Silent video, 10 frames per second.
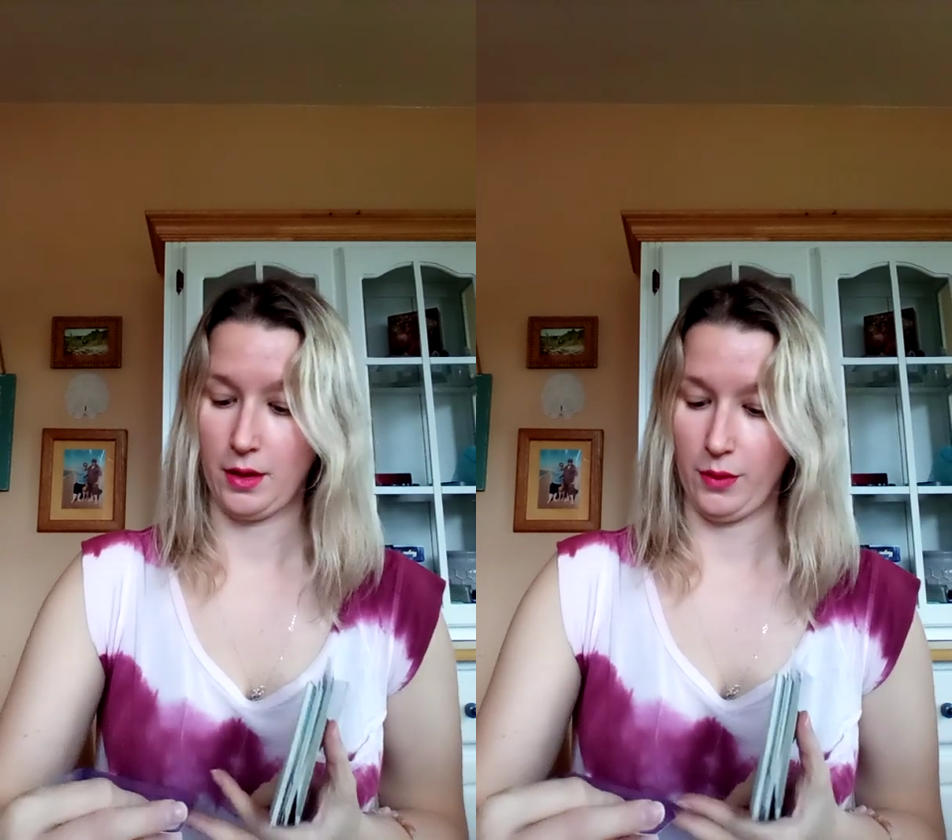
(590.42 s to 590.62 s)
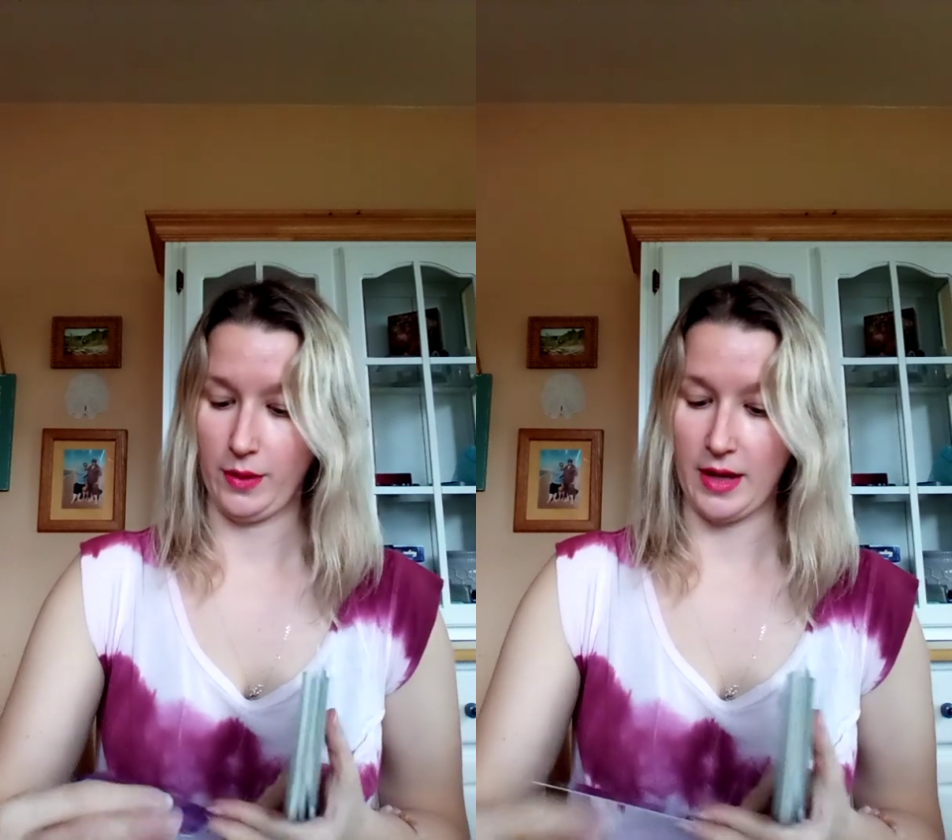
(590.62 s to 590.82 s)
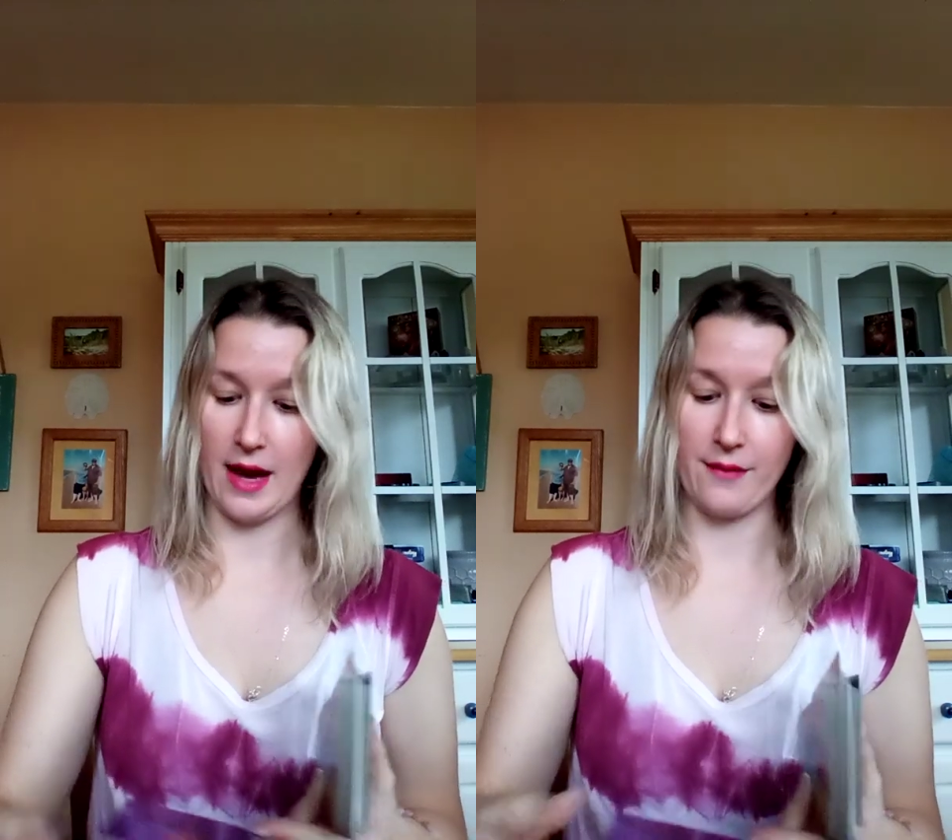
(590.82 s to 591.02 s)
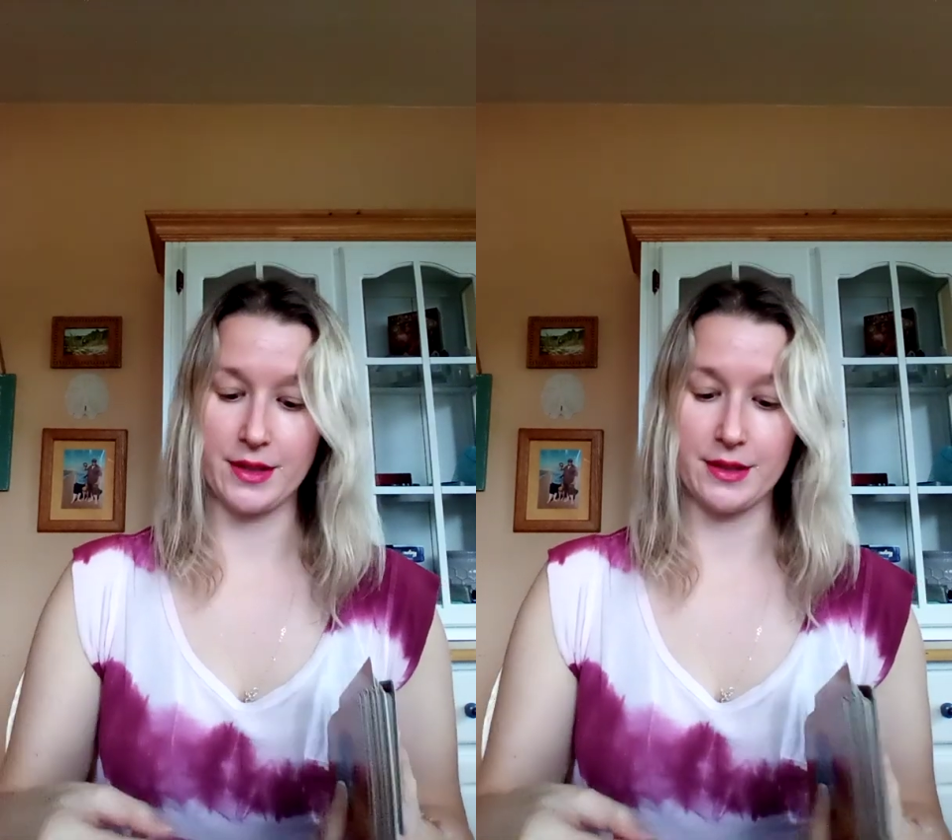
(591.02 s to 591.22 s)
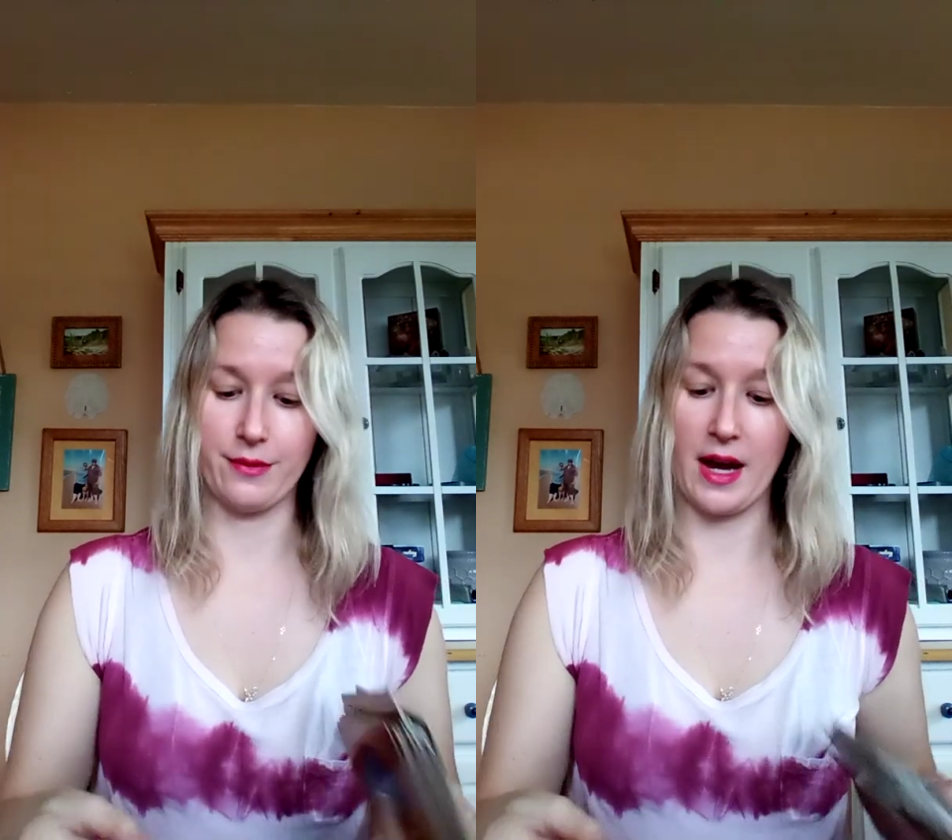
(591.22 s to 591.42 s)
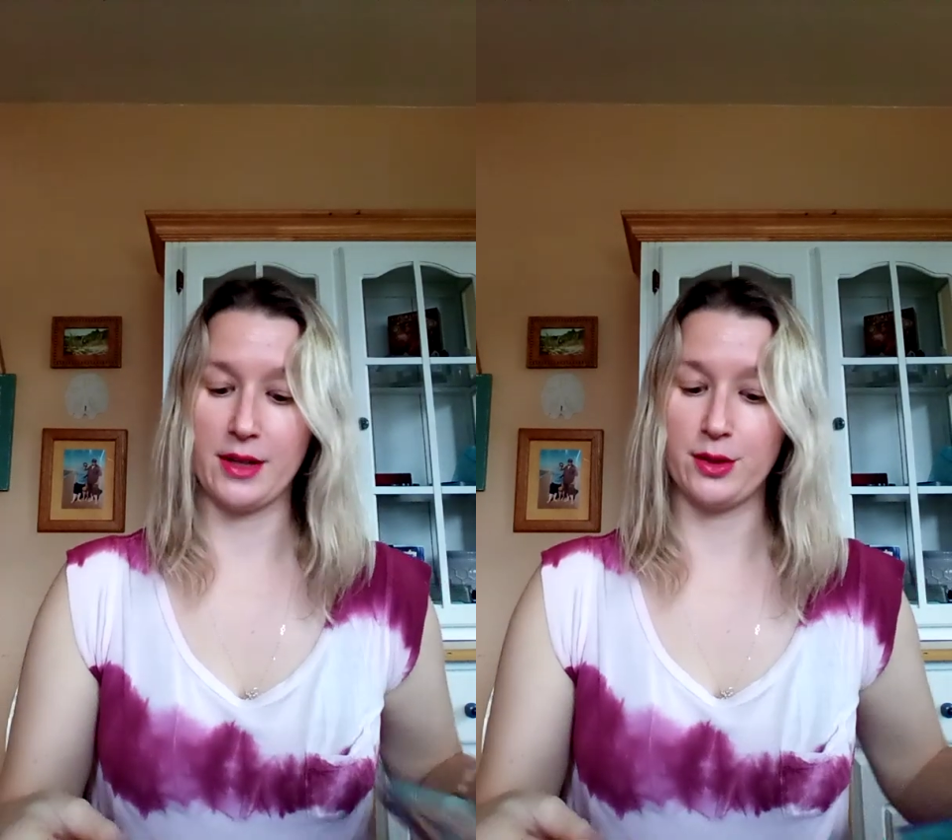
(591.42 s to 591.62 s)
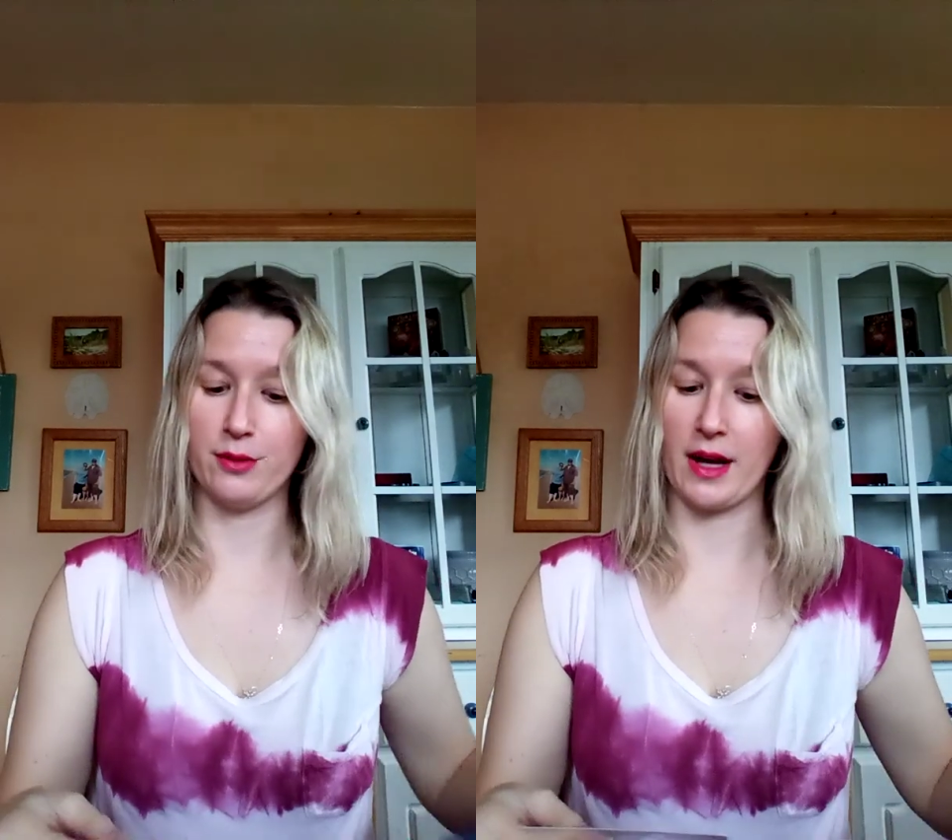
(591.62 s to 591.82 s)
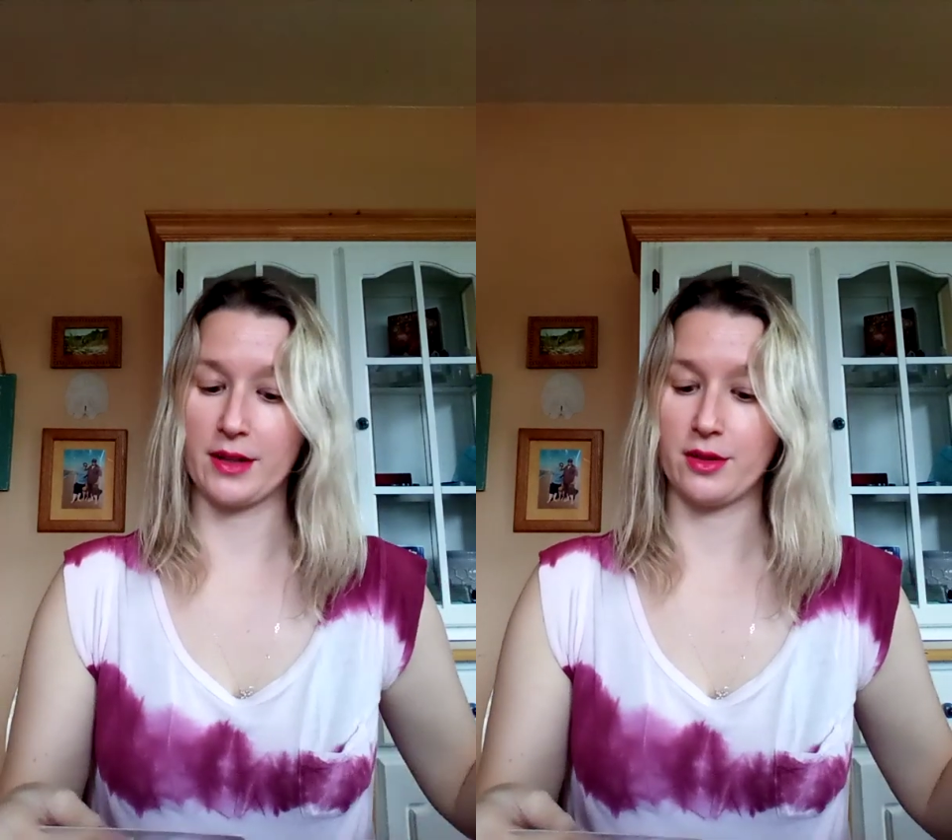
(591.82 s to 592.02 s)
We have the Divine
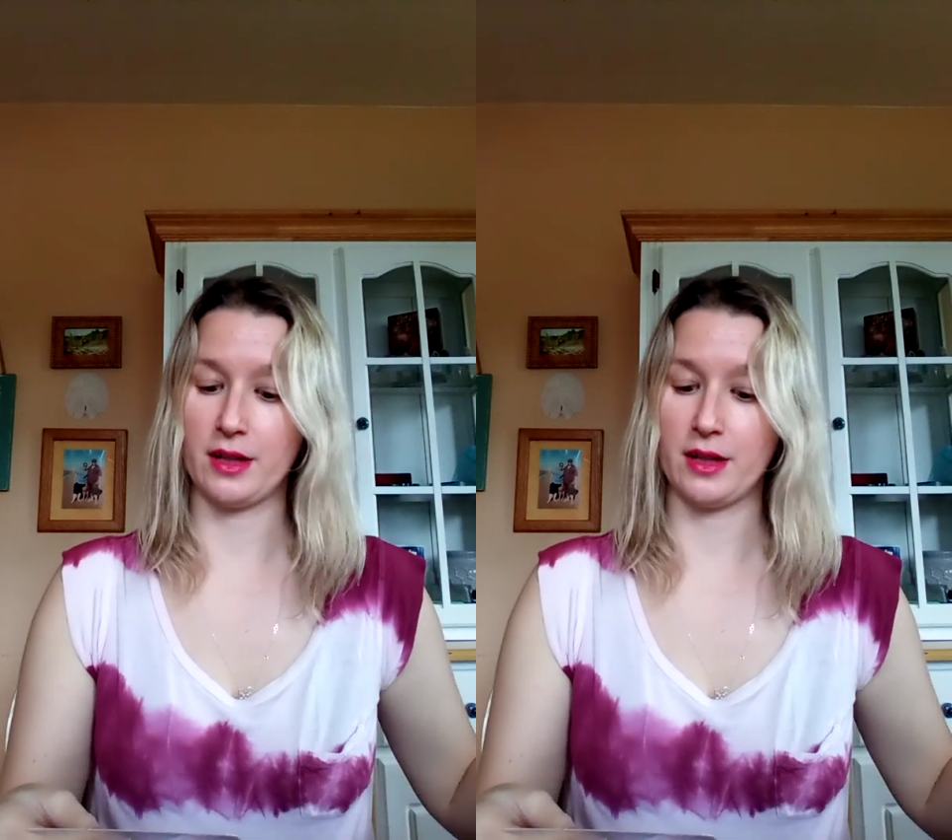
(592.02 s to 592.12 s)
Director,